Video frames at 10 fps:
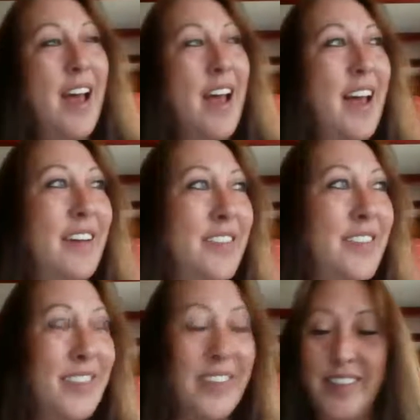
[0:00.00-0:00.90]
And
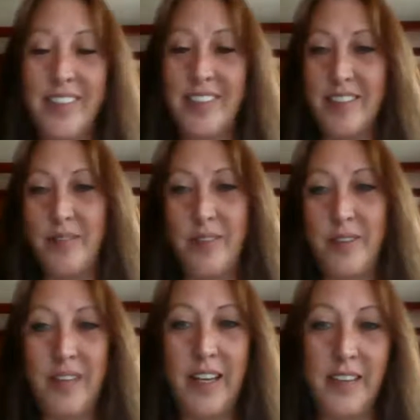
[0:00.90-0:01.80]
she is just
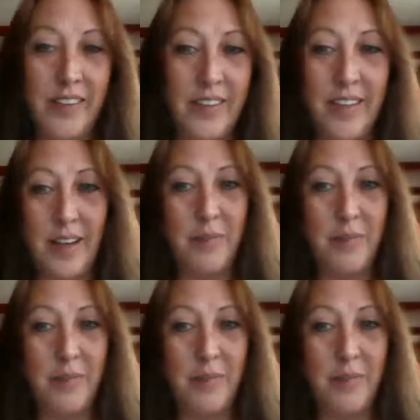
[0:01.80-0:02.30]
really killing it.